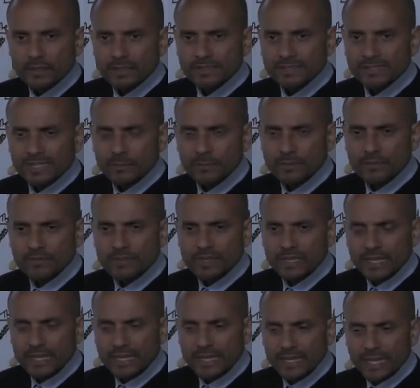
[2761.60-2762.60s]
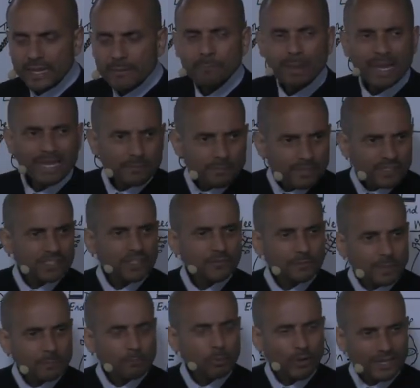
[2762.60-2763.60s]
Some of the amendments have
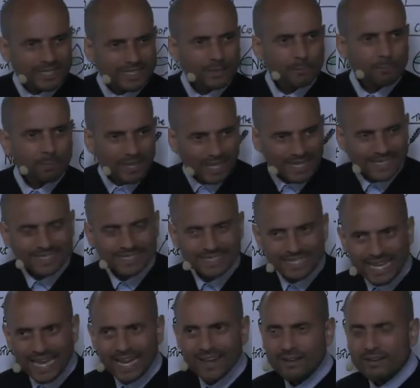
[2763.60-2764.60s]
been put into place now.